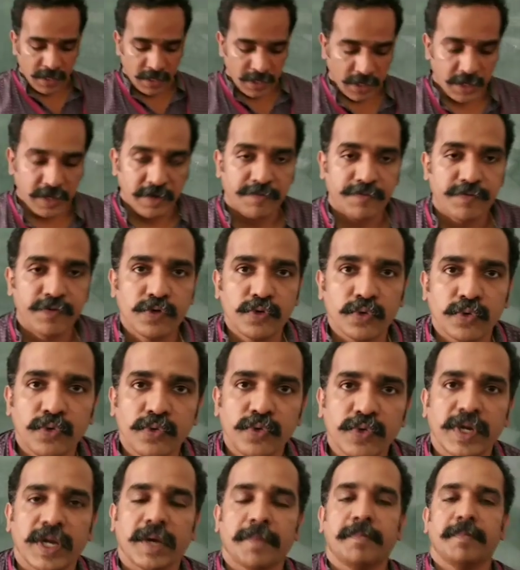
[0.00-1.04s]
if
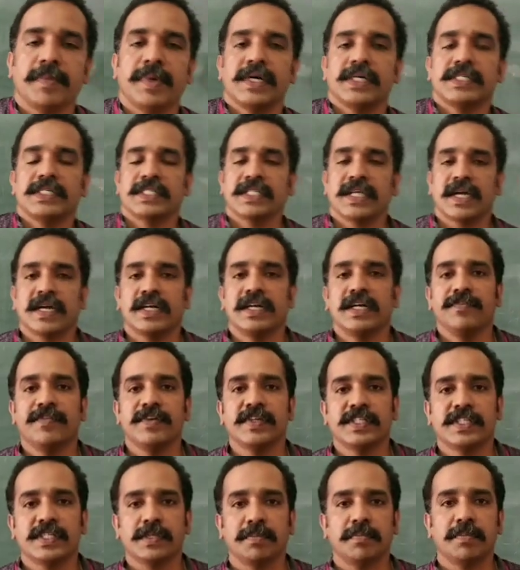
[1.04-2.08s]
two numbers are
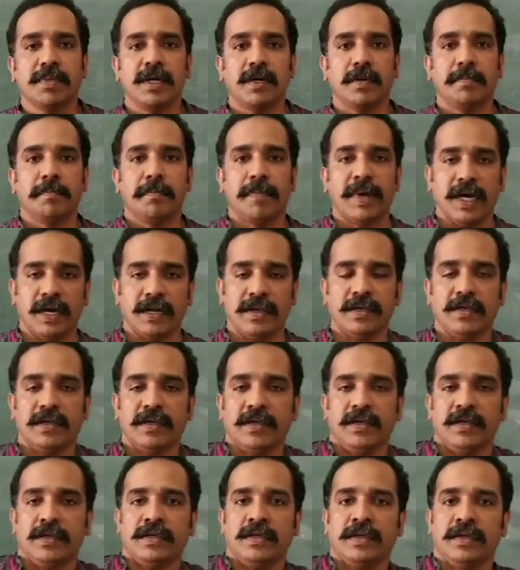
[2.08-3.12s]
divisible
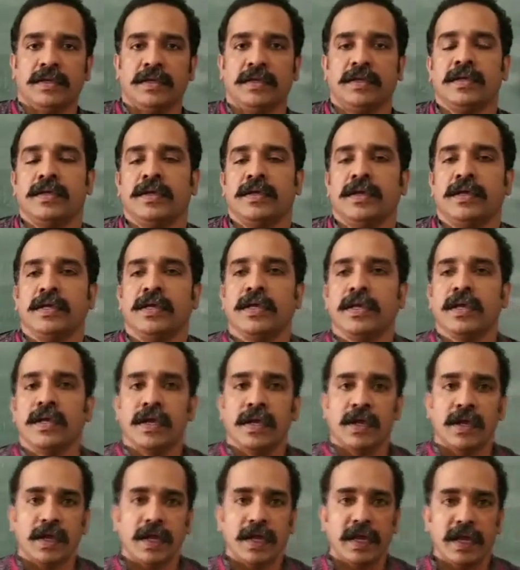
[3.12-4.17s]
by
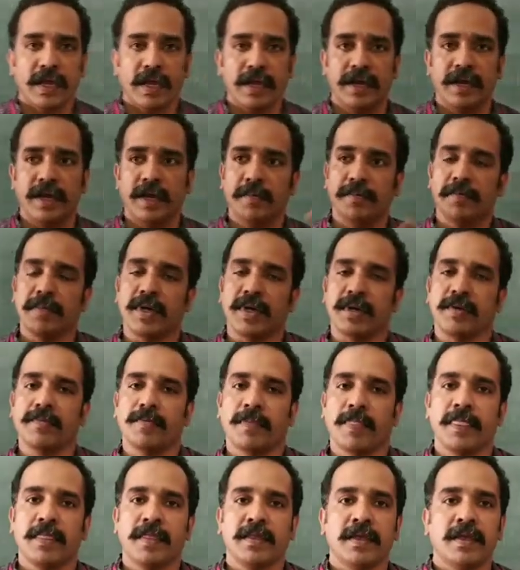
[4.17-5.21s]
a number,
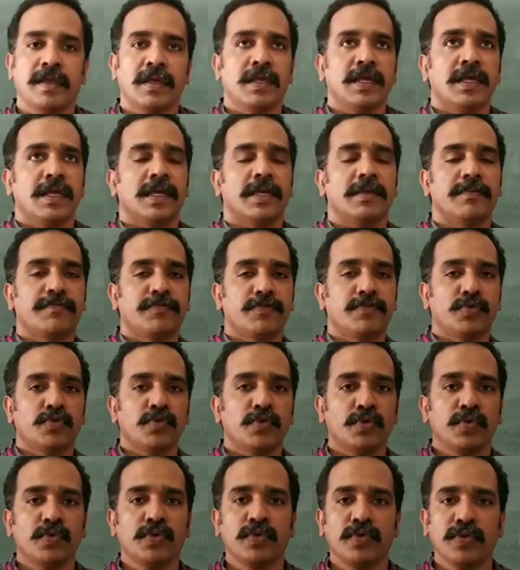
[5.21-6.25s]
if
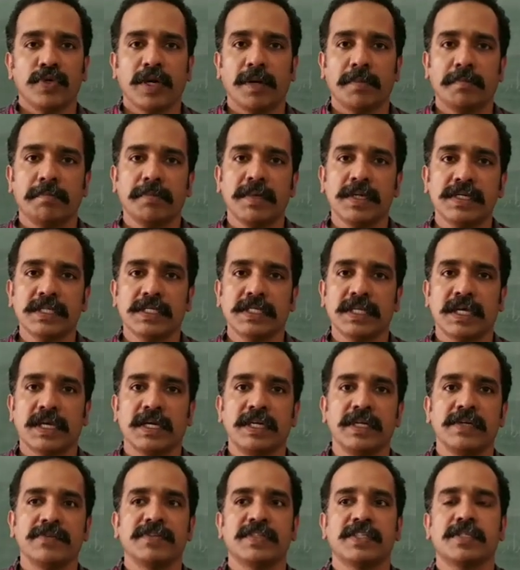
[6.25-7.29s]
two numbers are
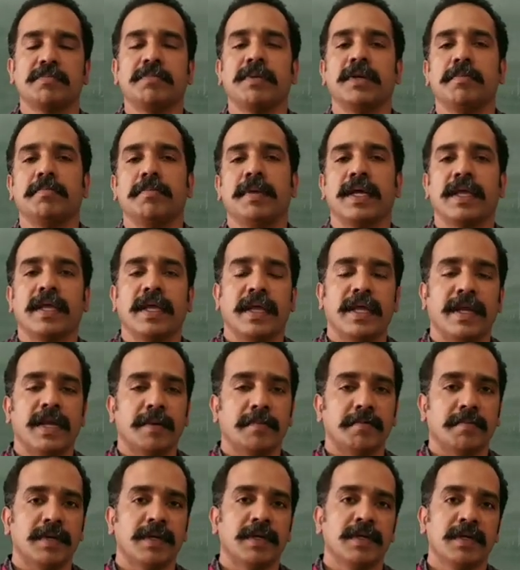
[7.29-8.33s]
divisible by a
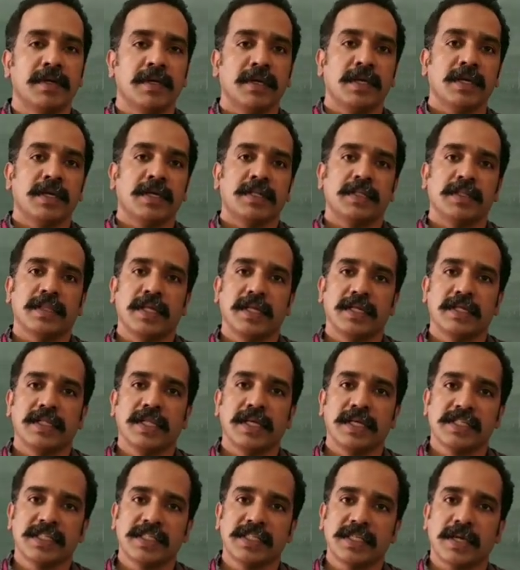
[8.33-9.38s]
number, then
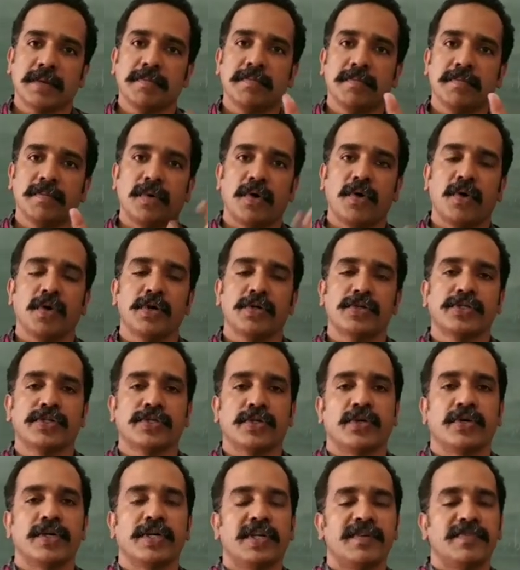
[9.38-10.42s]
their sum
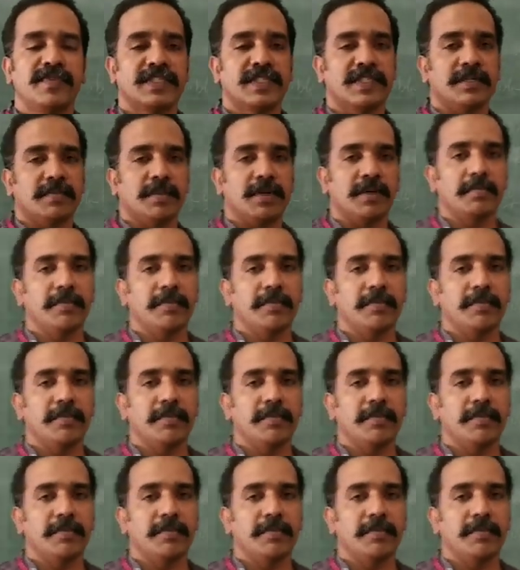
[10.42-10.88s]
also divisible